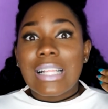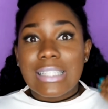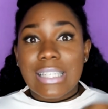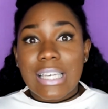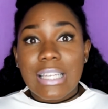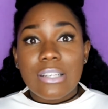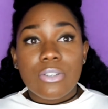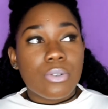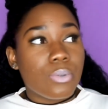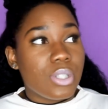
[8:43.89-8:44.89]
did,
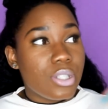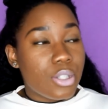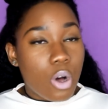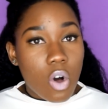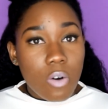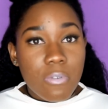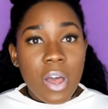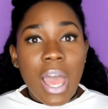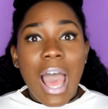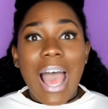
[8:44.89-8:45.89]
you know, dissolve,
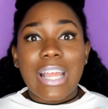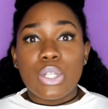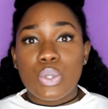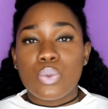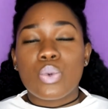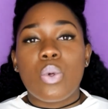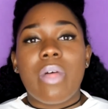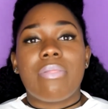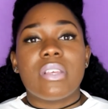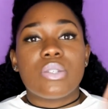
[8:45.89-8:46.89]
I do know
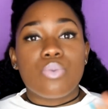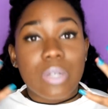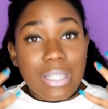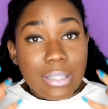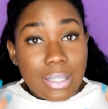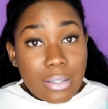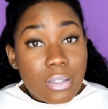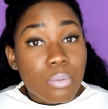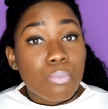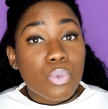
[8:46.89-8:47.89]
that this really did
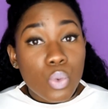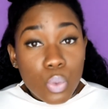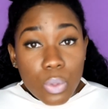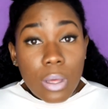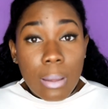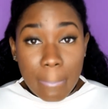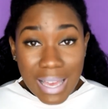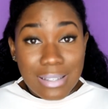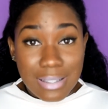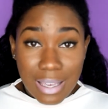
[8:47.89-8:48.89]
smooth
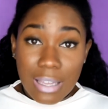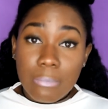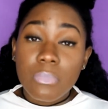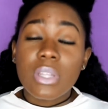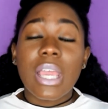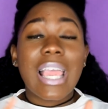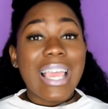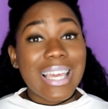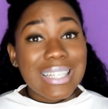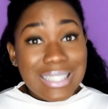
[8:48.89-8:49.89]
my skin,
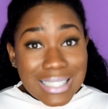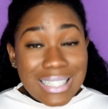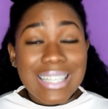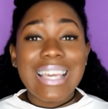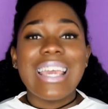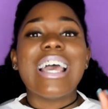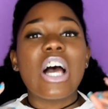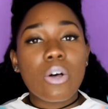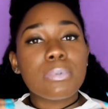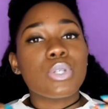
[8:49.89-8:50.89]
and it
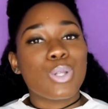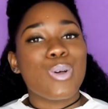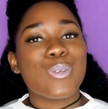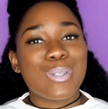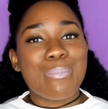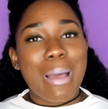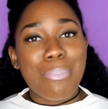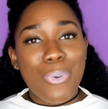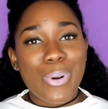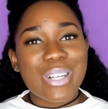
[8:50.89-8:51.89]
helps to close my
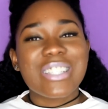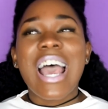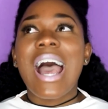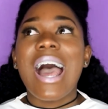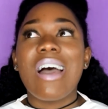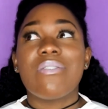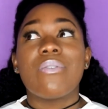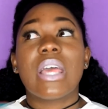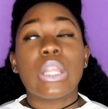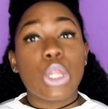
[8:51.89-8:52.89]
pores. I have
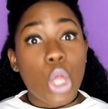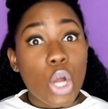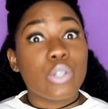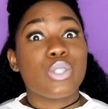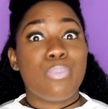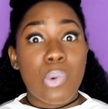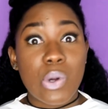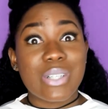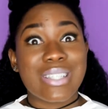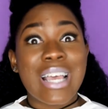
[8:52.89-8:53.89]
enlarged
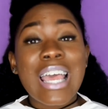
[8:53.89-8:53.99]
pores.